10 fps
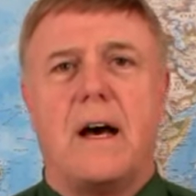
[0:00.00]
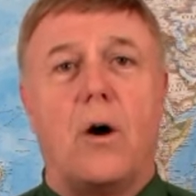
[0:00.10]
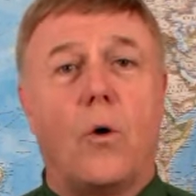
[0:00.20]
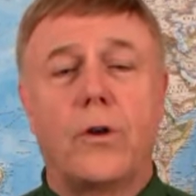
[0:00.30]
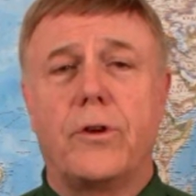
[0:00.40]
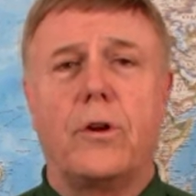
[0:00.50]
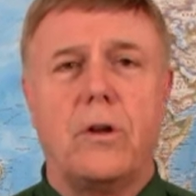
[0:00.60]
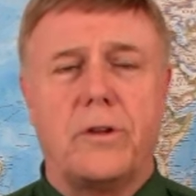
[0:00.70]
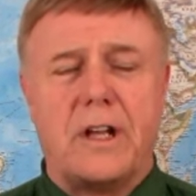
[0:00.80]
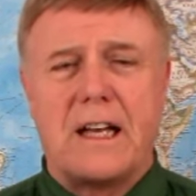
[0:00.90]
or their
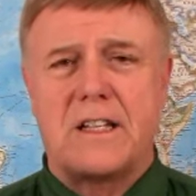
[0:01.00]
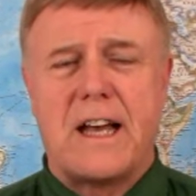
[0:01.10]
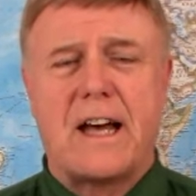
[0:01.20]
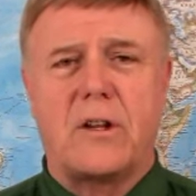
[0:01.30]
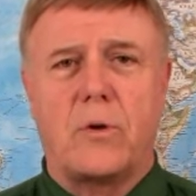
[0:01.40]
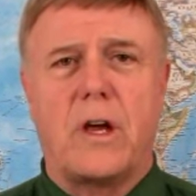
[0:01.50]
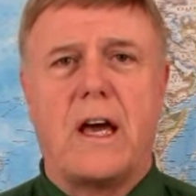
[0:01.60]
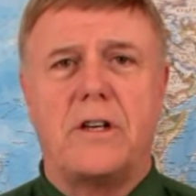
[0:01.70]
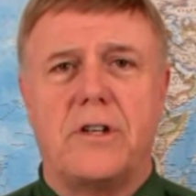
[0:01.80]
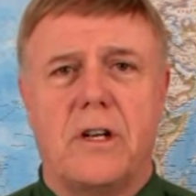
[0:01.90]
exact
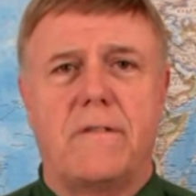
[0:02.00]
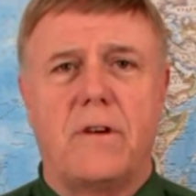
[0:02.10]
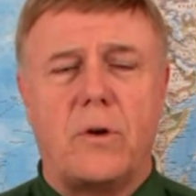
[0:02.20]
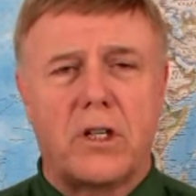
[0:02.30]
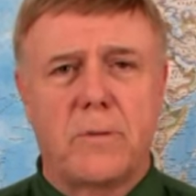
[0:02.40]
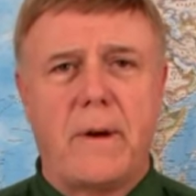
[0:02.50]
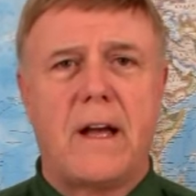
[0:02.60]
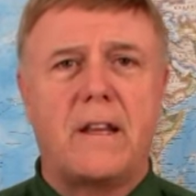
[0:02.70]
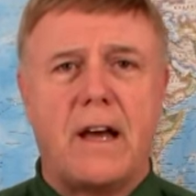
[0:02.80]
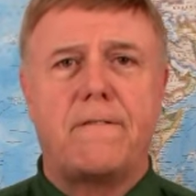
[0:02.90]
location. If you
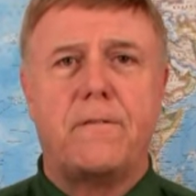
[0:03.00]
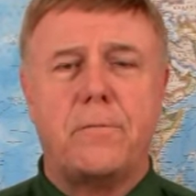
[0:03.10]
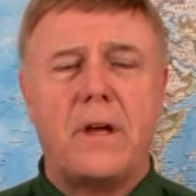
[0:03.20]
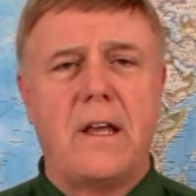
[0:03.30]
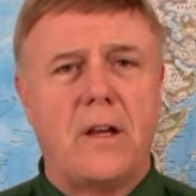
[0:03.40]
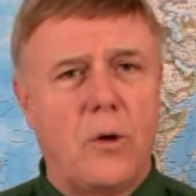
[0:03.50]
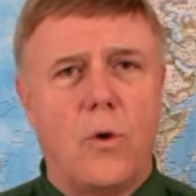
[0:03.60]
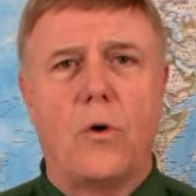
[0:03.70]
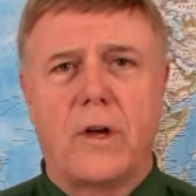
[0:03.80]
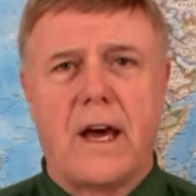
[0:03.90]
expect that from me, you
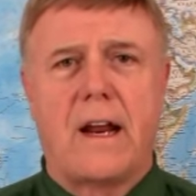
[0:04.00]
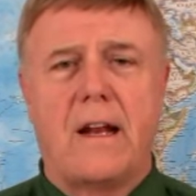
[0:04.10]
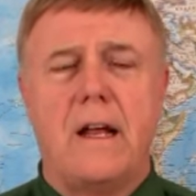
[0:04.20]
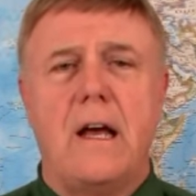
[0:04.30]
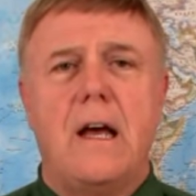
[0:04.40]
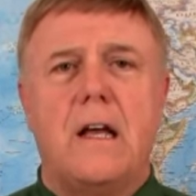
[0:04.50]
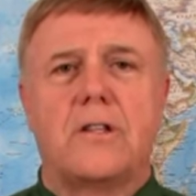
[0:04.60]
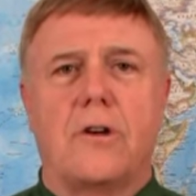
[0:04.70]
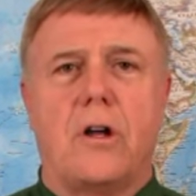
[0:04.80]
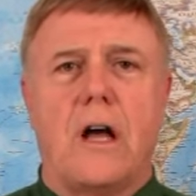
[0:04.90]
won't get it.
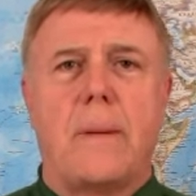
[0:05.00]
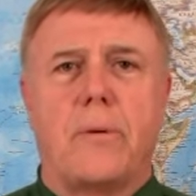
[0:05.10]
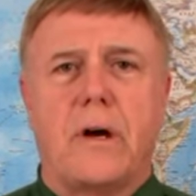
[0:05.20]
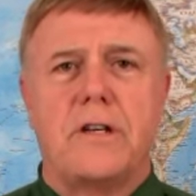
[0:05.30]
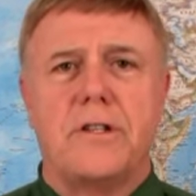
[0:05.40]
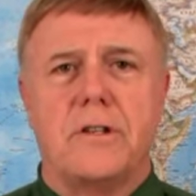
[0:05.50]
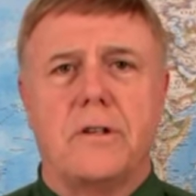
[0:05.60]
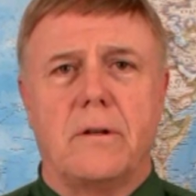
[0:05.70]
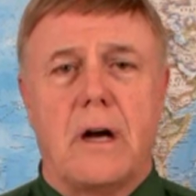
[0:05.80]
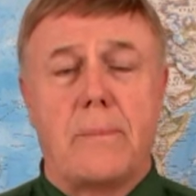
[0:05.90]
It's called
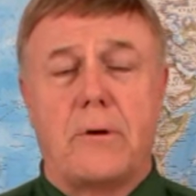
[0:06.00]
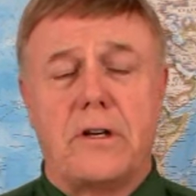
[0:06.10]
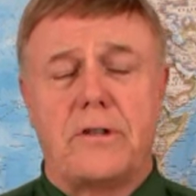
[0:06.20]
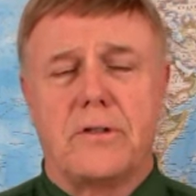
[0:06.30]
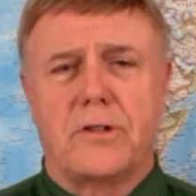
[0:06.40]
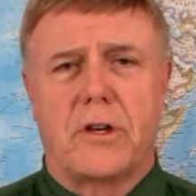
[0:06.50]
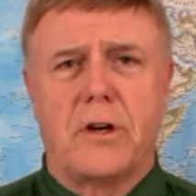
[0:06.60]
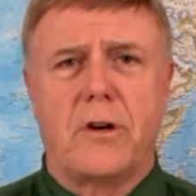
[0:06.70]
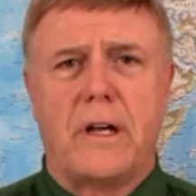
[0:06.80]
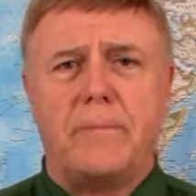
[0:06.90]
operational
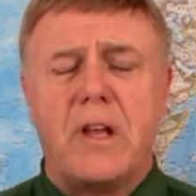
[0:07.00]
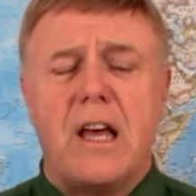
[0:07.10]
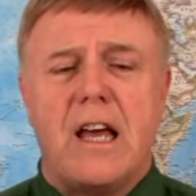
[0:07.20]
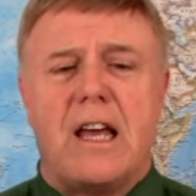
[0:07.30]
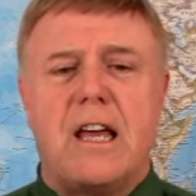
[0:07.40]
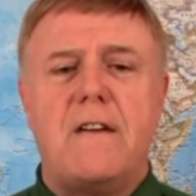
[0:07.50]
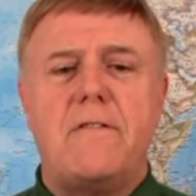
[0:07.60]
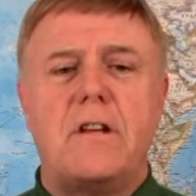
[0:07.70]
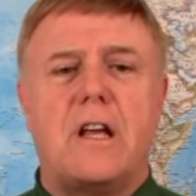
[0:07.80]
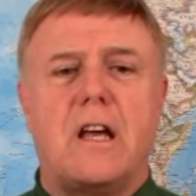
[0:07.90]
security.
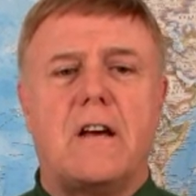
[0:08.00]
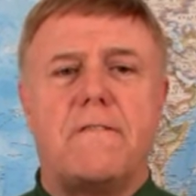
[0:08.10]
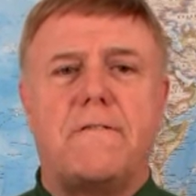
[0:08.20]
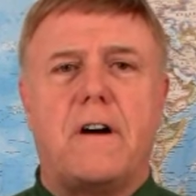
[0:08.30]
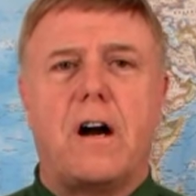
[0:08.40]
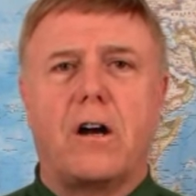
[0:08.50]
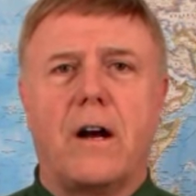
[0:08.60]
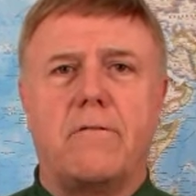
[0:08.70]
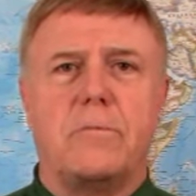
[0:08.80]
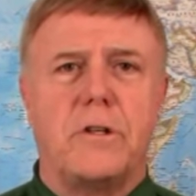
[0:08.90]
Even if our
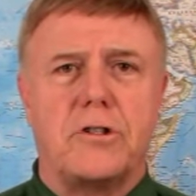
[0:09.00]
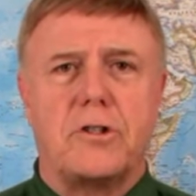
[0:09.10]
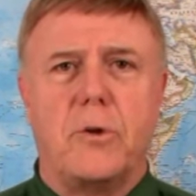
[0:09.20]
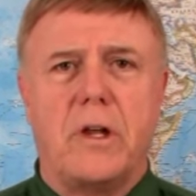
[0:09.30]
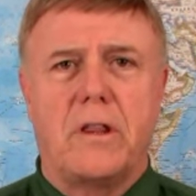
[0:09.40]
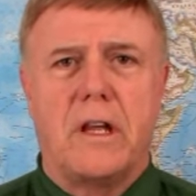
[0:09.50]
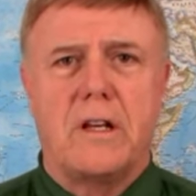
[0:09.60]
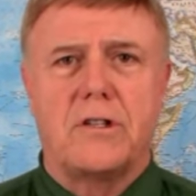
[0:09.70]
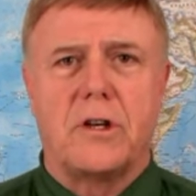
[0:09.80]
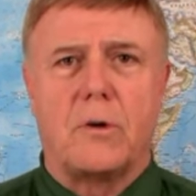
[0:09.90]
government is doing
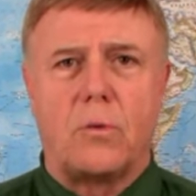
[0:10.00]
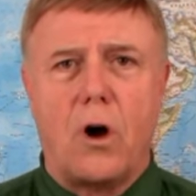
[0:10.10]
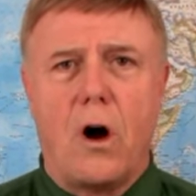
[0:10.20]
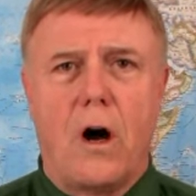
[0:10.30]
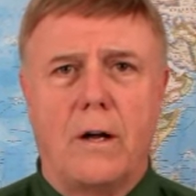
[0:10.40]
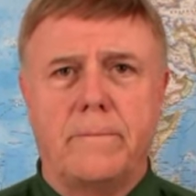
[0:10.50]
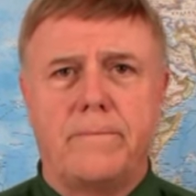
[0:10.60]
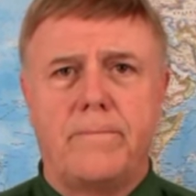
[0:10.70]
things that are wrong,